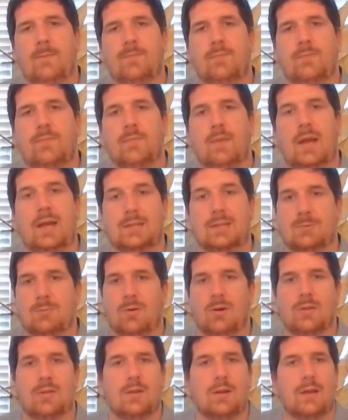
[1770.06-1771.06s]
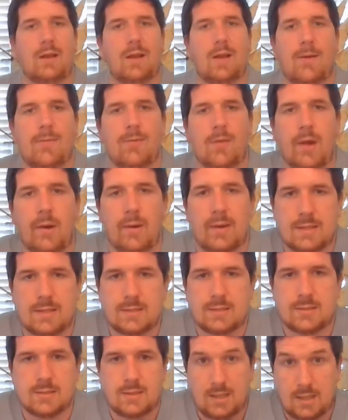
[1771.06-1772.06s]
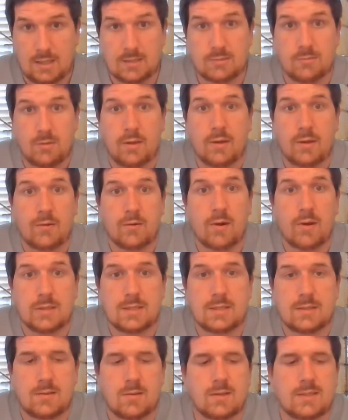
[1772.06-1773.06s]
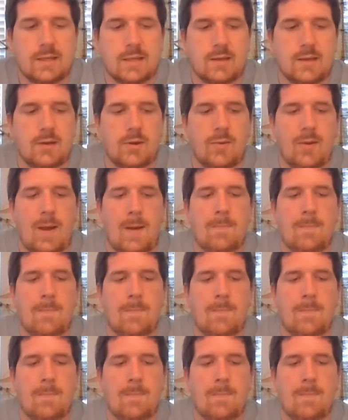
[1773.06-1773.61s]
It's worth looking up, though. It's really gross. It's going to sicken you out.